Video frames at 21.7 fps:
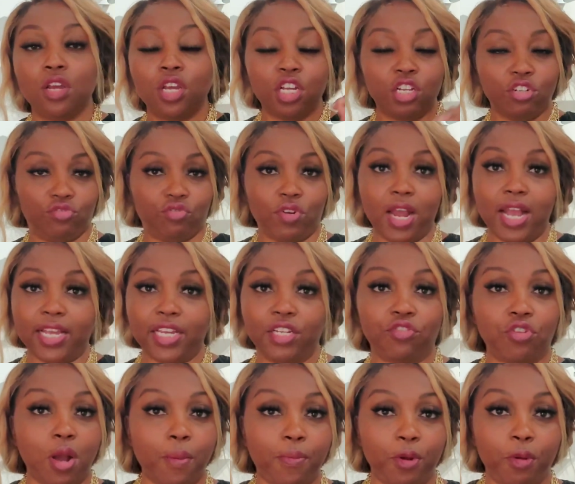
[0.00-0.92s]
drag and
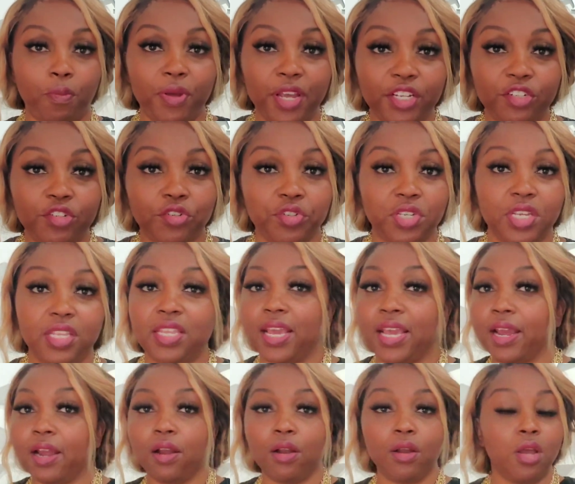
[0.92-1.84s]
drop your pictures in
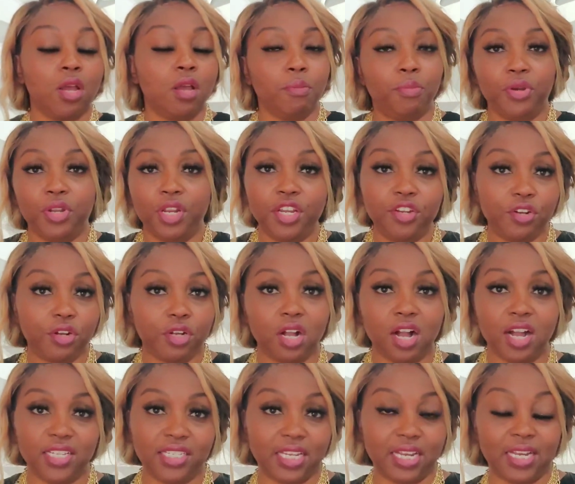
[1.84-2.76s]
there, put in your
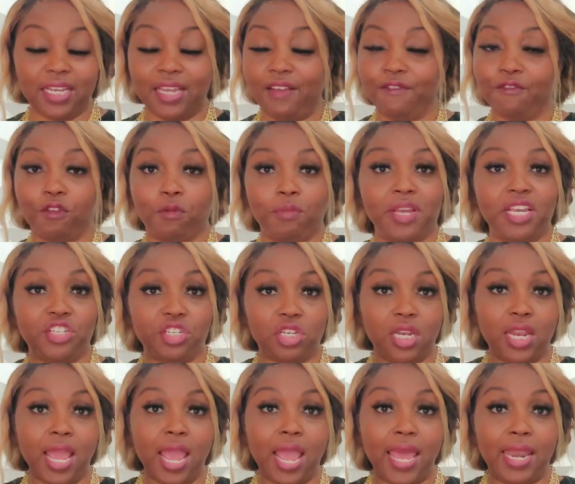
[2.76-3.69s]
contact information
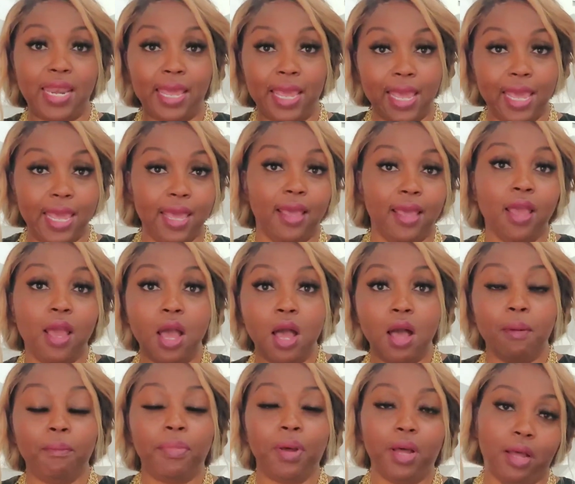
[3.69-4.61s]
and hit
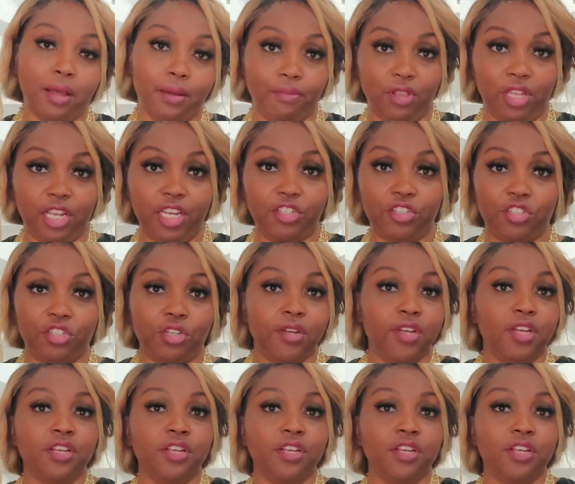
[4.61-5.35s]
publish.